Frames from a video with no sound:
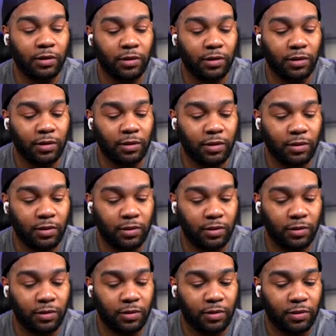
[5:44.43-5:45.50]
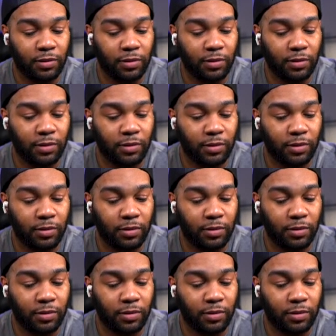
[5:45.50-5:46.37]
(silence)